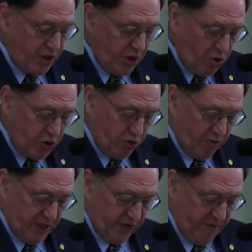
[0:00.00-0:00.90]
and social
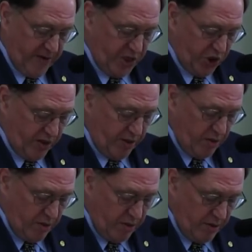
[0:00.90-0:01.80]

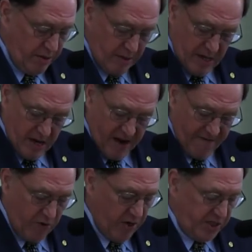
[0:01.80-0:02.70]
transformation
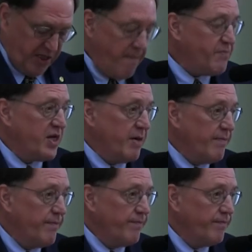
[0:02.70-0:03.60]
ever attempted
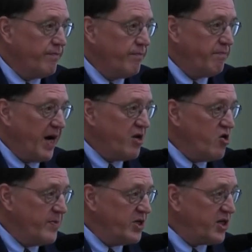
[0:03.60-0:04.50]
by
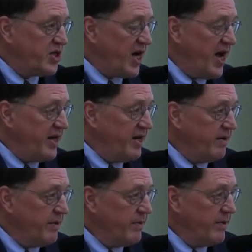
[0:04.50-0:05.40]
human
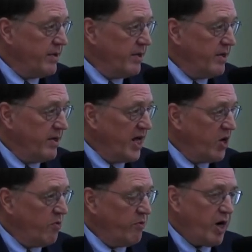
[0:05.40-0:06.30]
society,
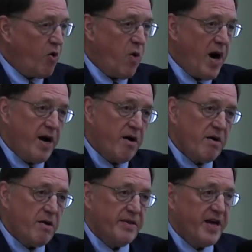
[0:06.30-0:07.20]
and it will
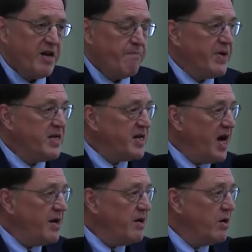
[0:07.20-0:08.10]
require that it be
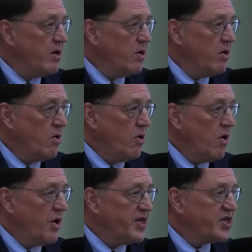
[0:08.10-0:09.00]
done
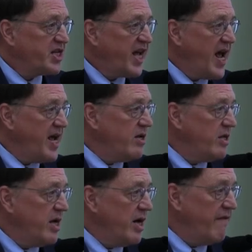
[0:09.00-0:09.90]
on the
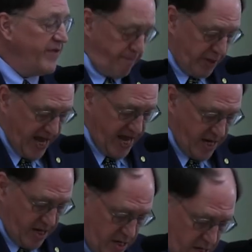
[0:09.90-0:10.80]
scale of the
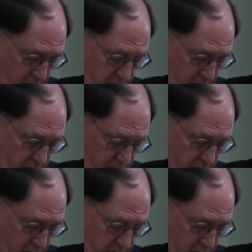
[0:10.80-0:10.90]
planet